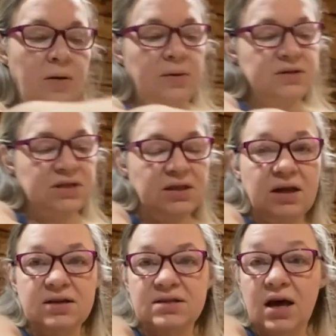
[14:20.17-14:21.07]
set that
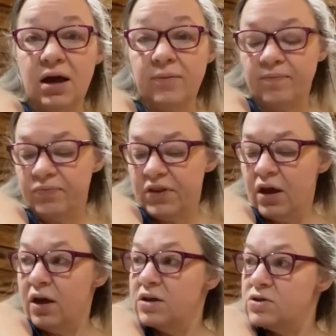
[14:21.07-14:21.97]
aside.
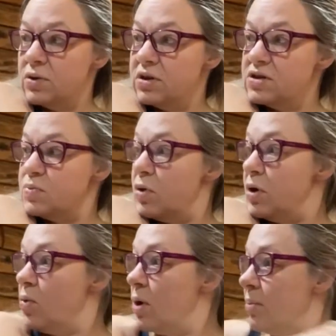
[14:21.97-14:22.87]
So at this point,
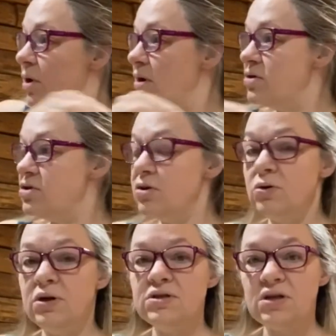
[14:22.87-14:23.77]
what I'm going to do
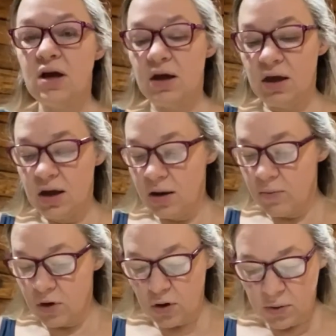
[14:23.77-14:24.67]
is I am
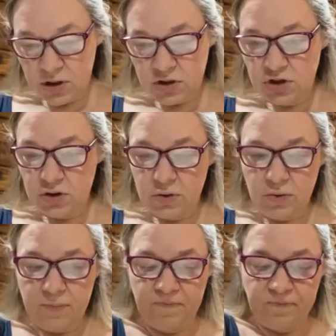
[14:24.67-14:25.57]
going to
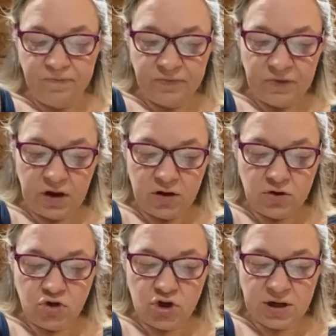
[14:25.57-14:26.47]

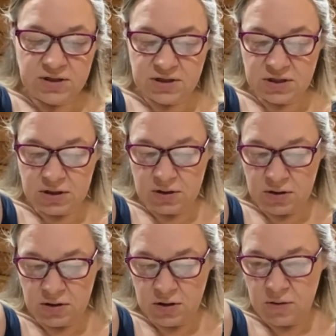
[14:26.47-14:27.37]
just
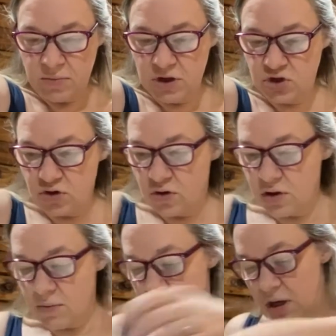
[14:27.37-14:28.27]
make sure that my